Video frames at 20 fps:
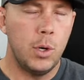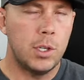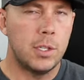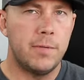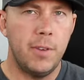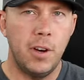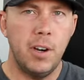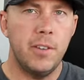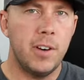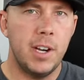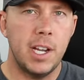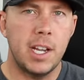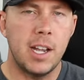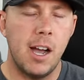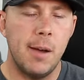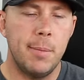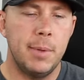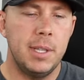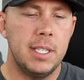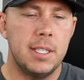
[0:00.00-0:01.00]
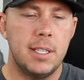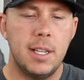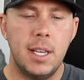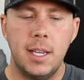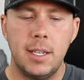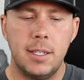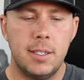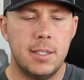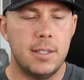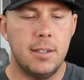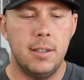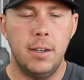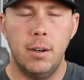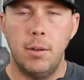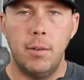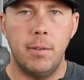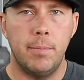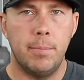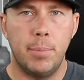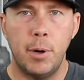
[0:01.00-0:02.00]
which is very, very common these days. You
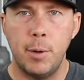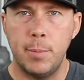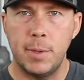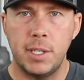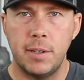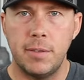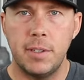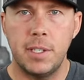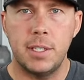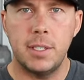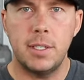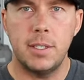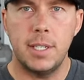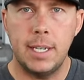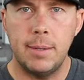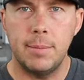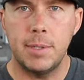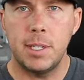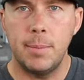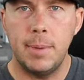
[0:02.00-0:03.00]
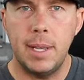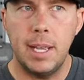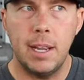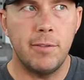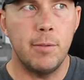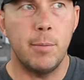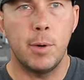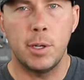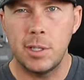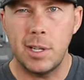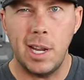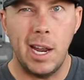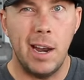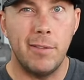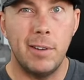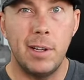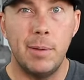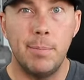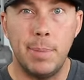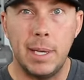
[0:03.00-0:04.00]
know, pretty much
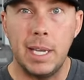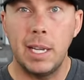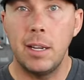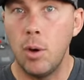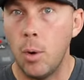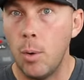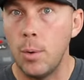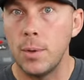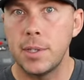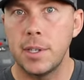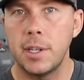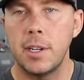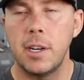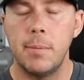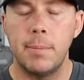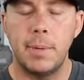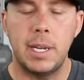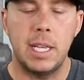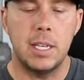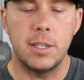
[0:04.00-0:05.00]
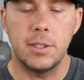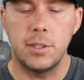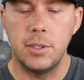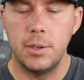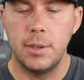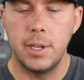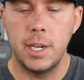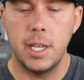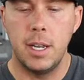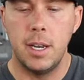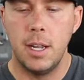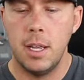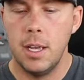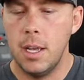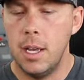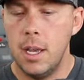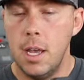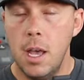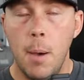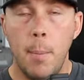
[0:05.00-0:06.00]
every big holster company is doing it.
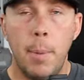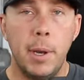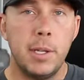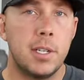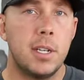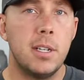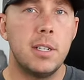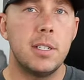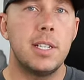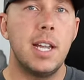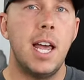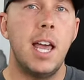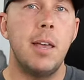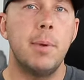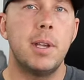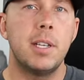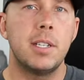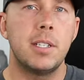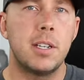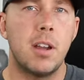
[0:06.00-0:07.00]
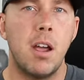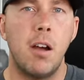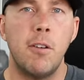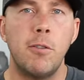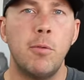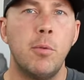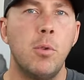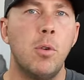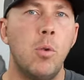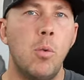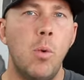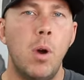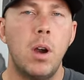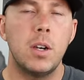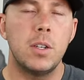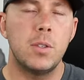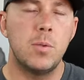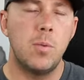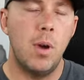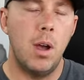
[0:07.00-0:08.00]
But it's a good design because it's comfortable, it
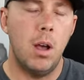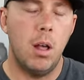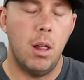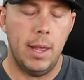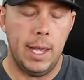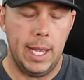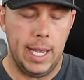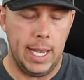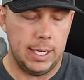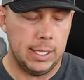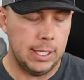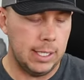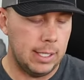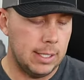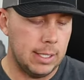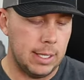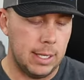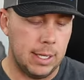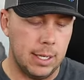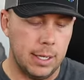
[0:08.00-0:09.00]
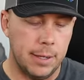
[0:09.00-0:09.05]
wears well, and it